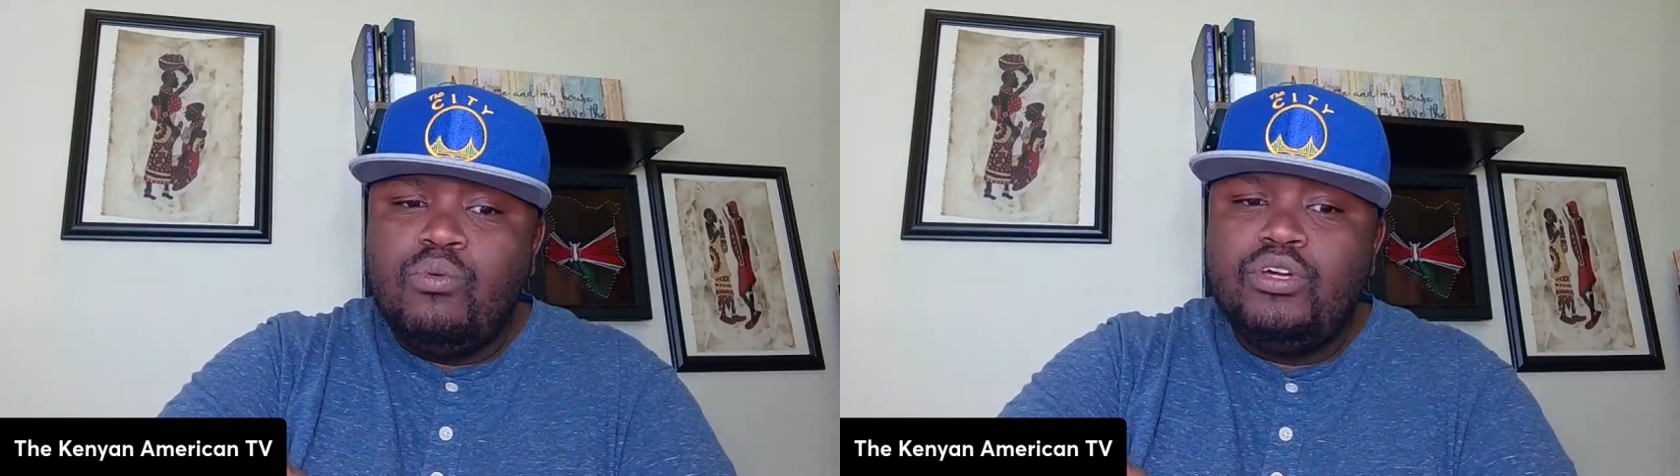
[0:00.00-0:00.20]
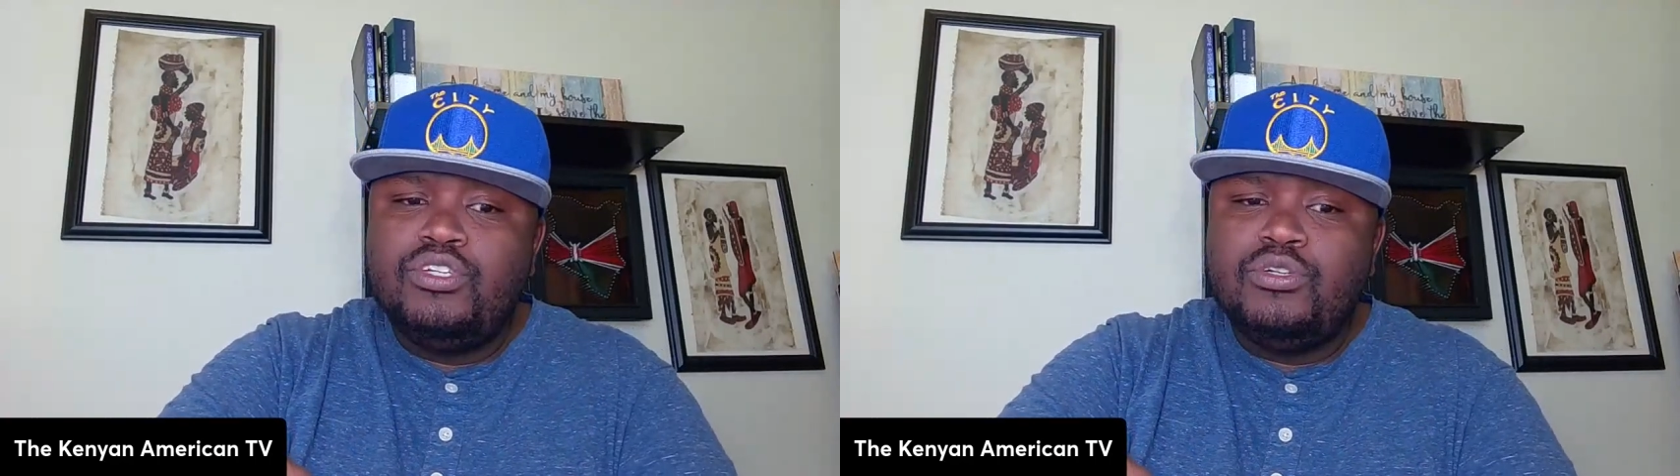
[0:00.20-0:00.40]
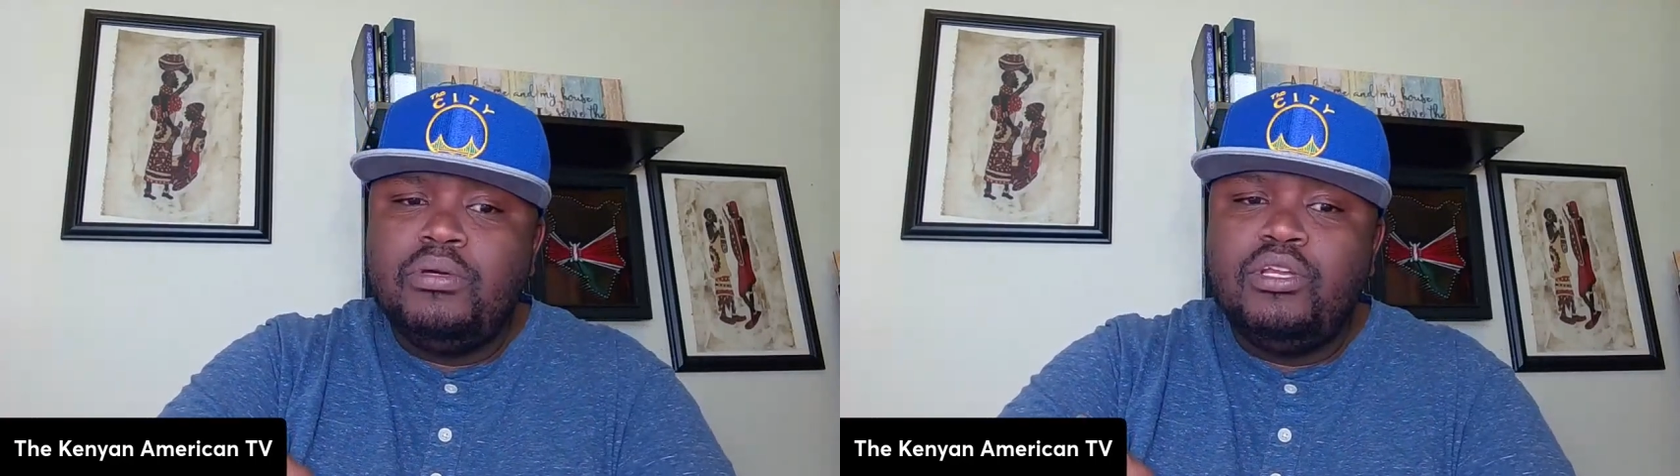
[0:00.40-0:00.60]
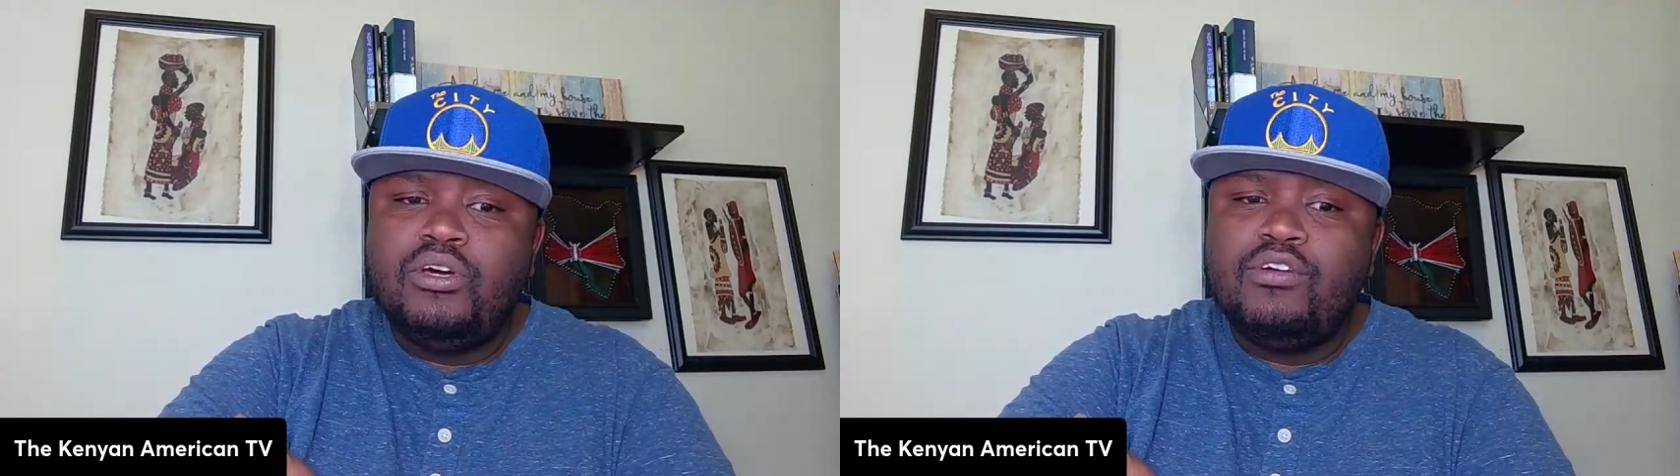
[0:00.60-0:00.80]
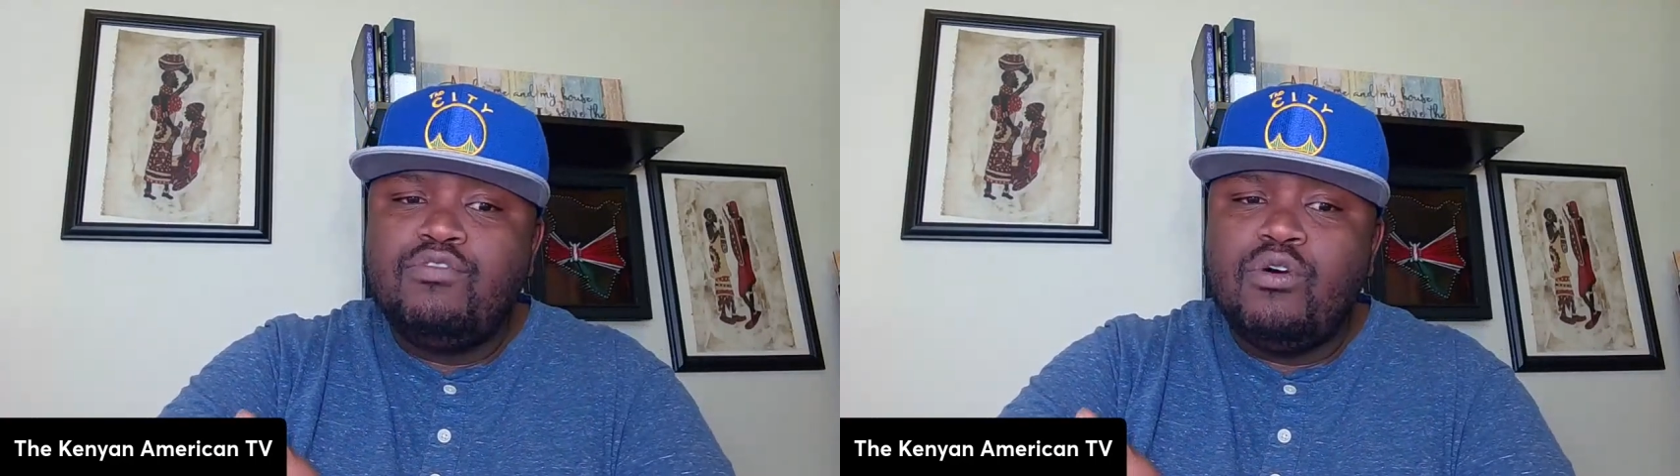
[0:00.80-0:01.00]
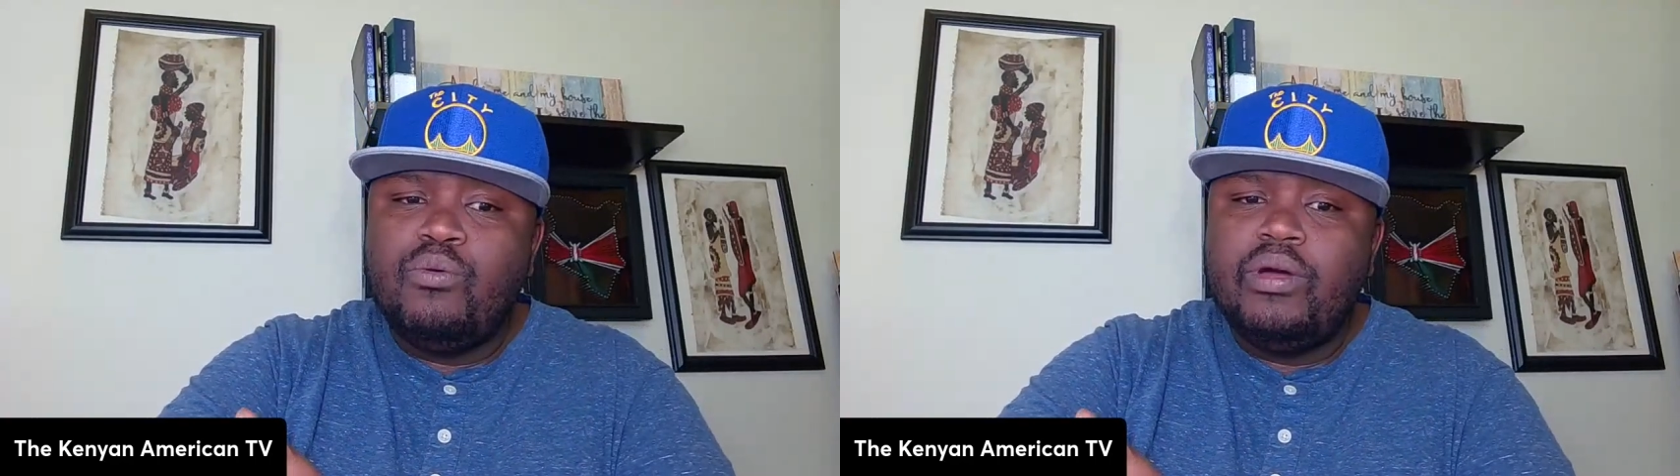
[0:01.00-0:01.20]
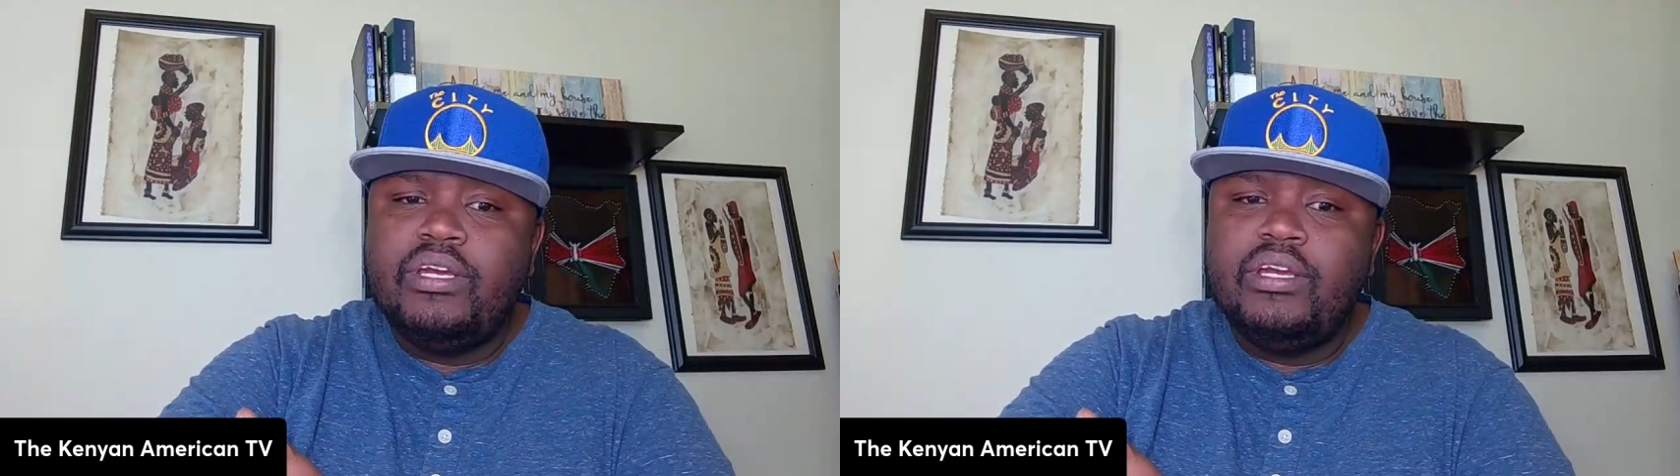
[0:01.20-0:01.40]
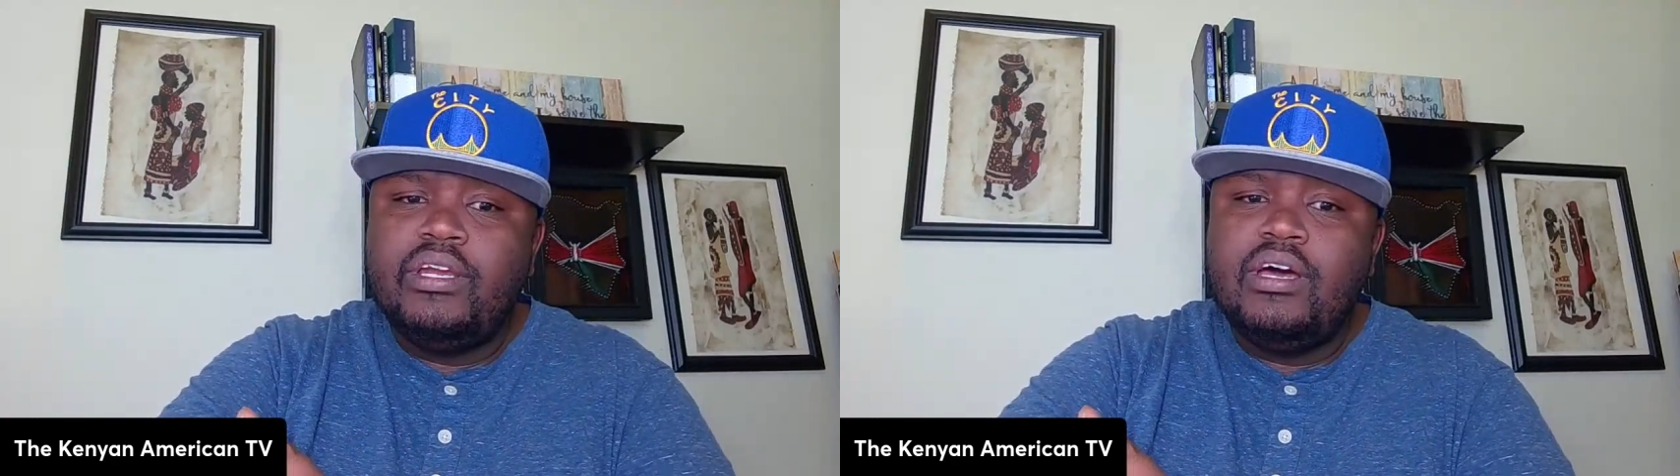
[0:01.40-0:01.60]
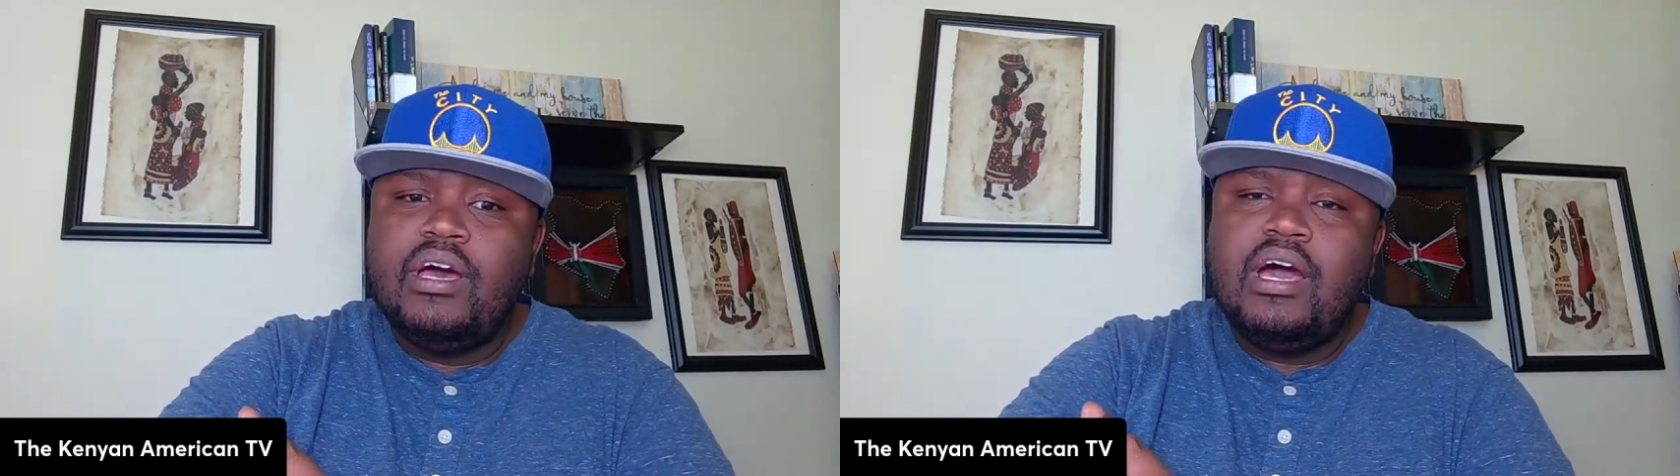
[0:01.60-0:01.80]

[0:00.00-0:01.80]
what you should be looking for when